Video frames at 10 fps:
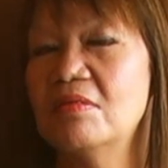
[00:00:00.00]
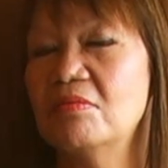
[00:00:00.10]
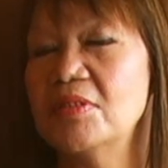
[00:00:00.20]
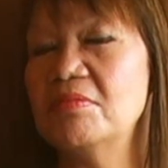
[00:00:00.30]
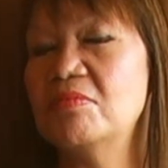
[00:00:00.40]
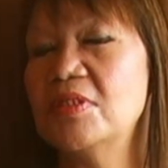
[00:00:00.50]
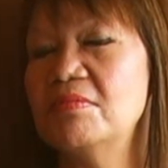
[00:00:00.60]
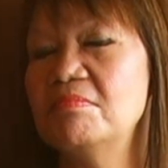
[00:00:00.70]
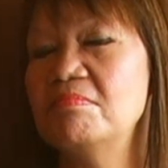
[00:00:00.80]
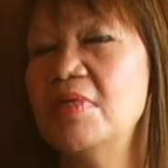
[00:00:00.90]
what
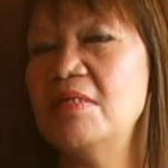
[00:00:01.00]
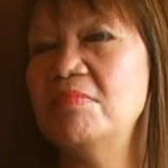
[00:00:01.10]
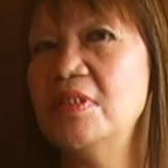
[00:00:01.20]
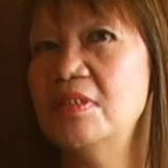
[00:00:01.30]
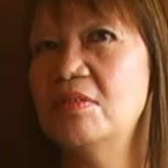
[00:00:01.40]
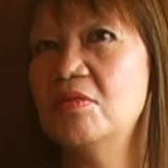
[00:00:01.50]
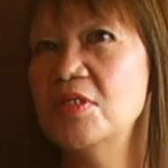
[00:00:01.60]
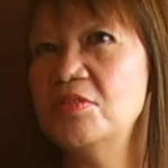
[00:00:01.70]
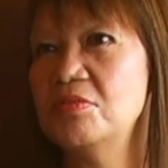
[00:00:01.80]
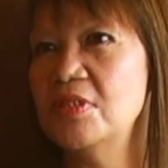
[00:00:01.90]
made me go
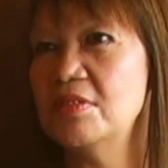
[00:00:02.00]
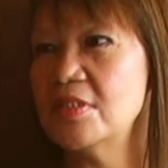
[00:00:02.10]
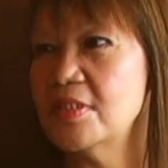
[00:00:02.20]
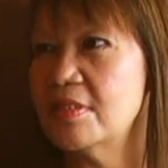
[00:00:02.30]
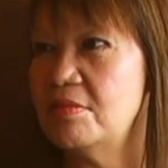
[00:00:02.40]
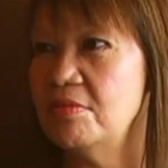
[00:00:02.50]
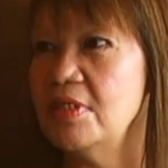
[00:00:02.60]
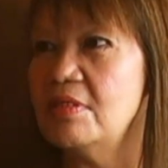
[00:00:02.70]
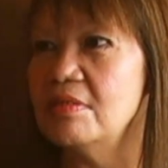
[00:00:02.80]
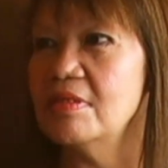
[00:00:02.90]
into it as a
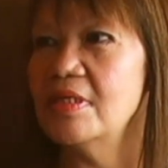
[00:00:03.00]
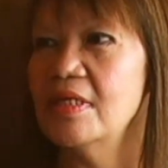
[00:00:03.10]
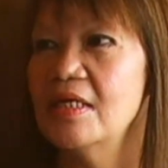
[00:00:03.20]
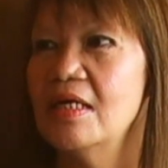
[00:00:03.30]
career, okay?